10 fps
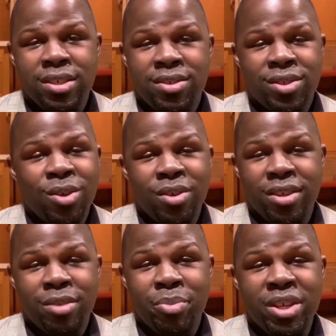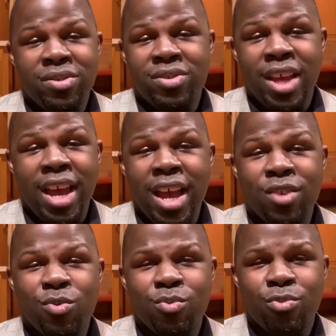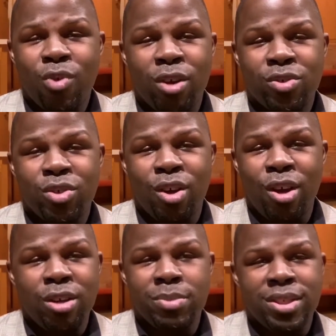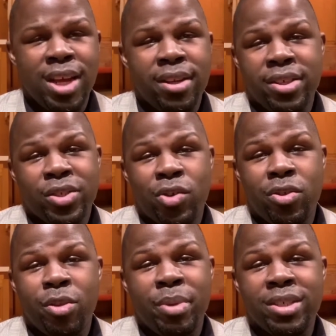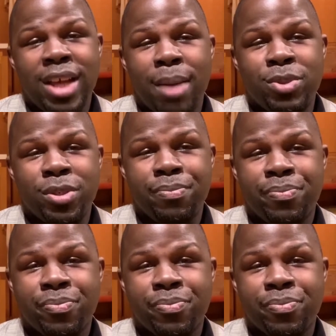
sulking and being sad and crossing your arms is not necessarily the best option.